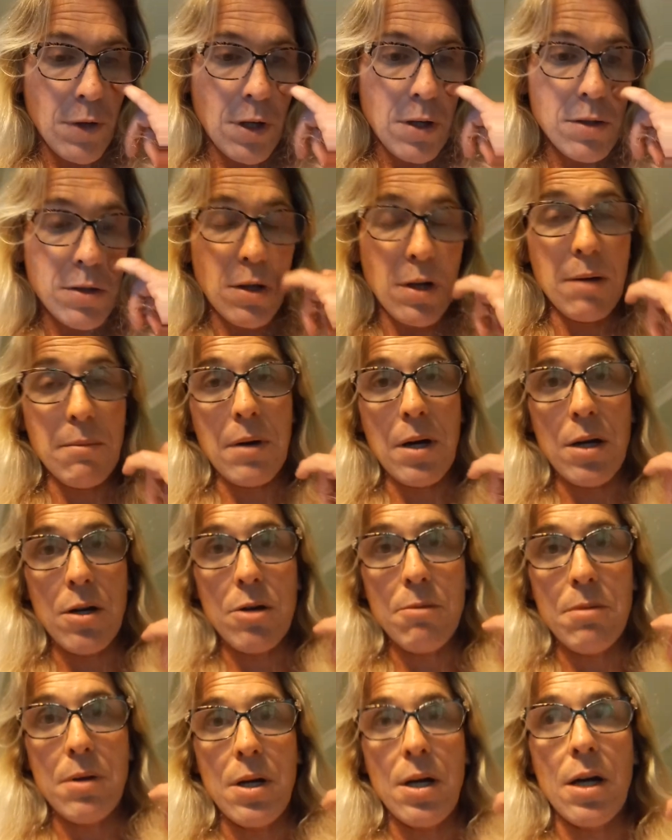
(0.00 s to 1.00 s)
So I'm at
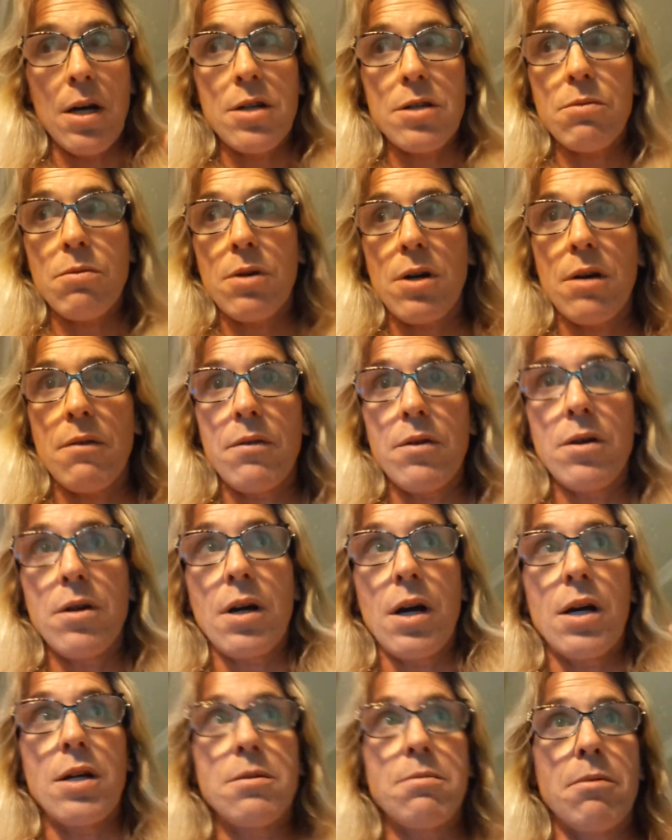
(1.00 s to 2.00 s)
your behest. Whatever you
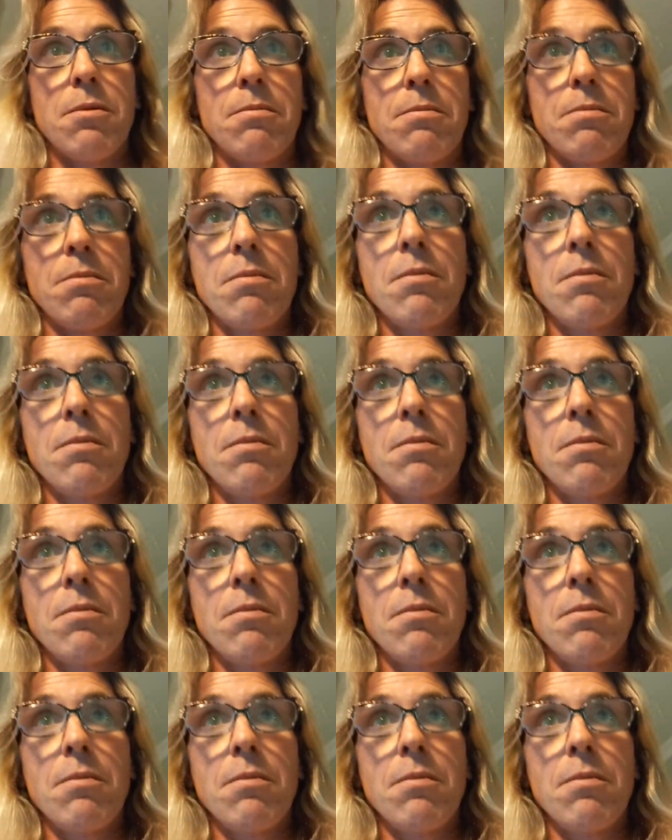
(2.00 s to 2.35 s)
guys would